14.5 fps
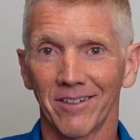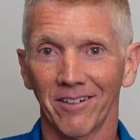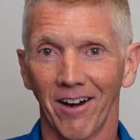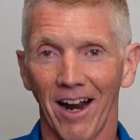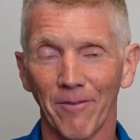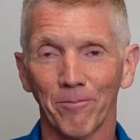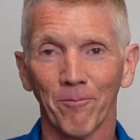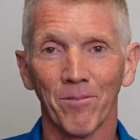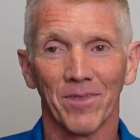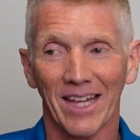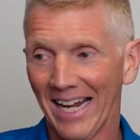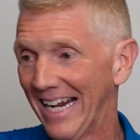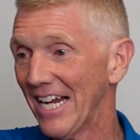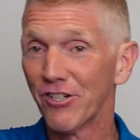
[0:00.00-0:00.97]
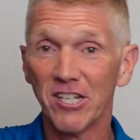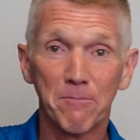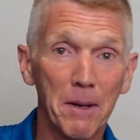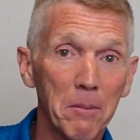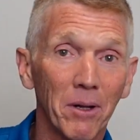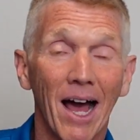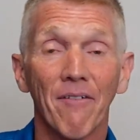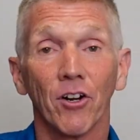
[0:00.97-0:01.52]
right? And each of these
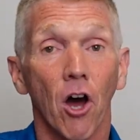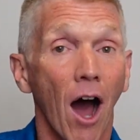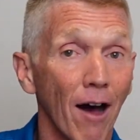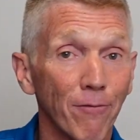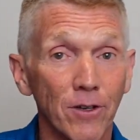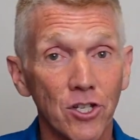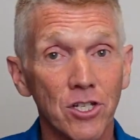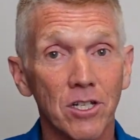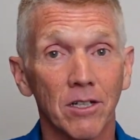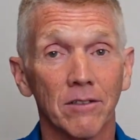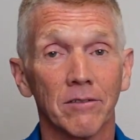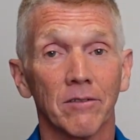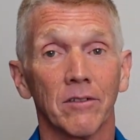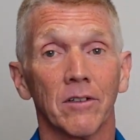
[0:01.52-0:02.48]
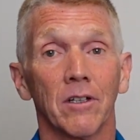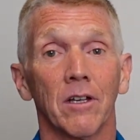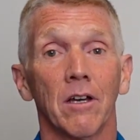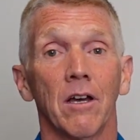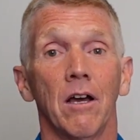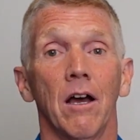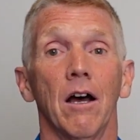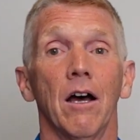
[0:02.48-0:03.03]
people have an office,
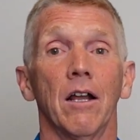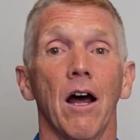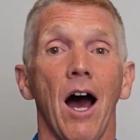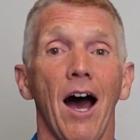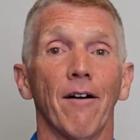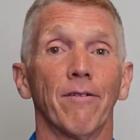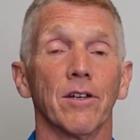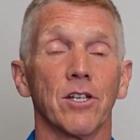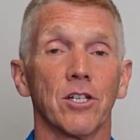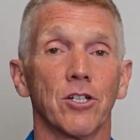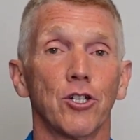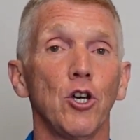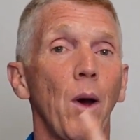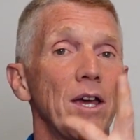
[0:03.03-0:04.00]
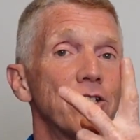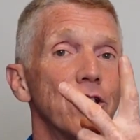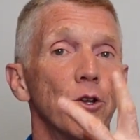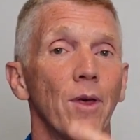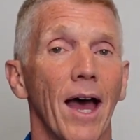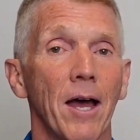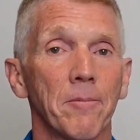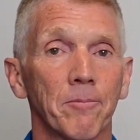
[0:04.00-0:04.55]
an office. Two ways to do
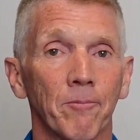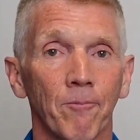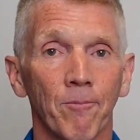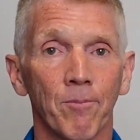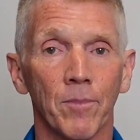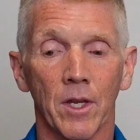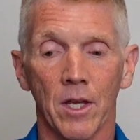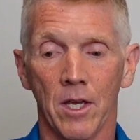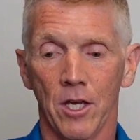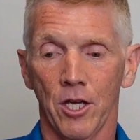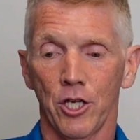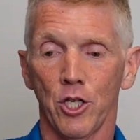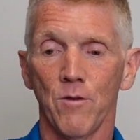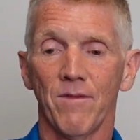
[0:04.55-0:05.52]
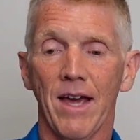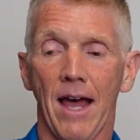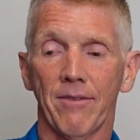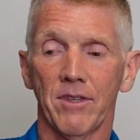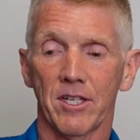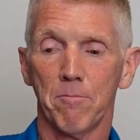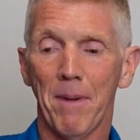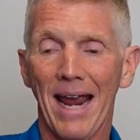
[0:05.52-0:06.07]
that. You've got
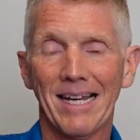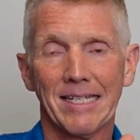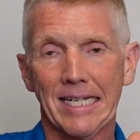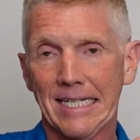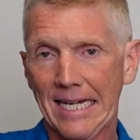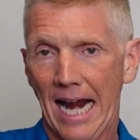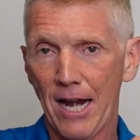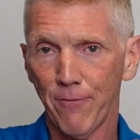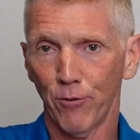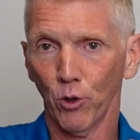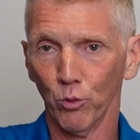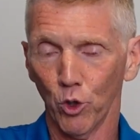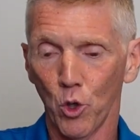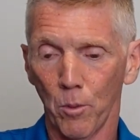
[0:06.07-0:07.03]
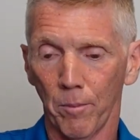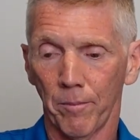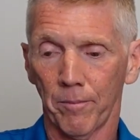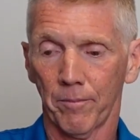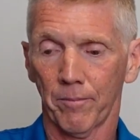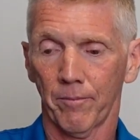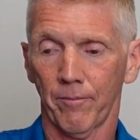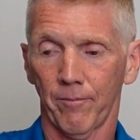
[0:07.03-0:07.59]
this basic sign for room.
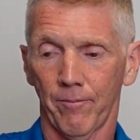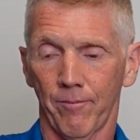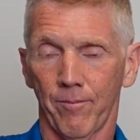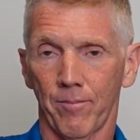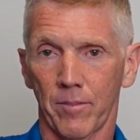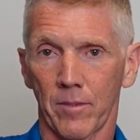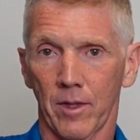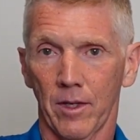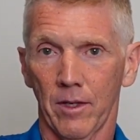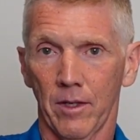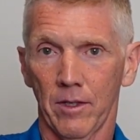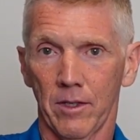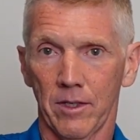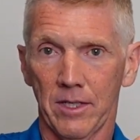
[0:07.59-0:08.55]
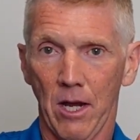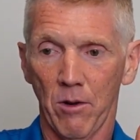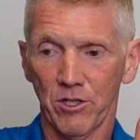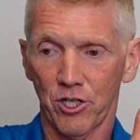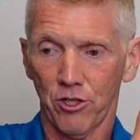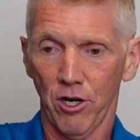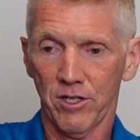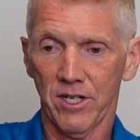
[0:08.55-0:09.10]
See how it
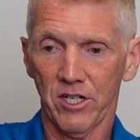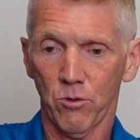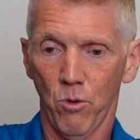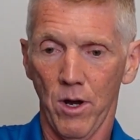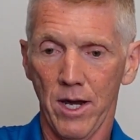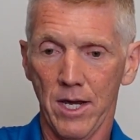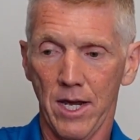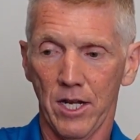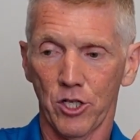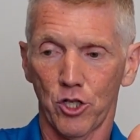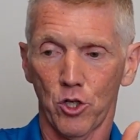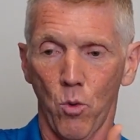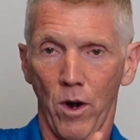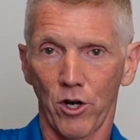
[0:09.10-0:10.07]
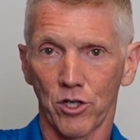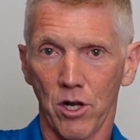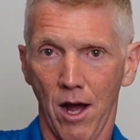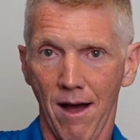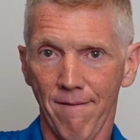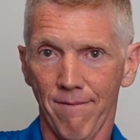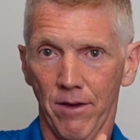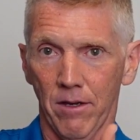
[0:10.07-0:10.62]
starts this way and squares
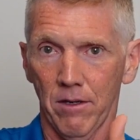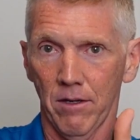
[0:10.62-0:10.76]
off,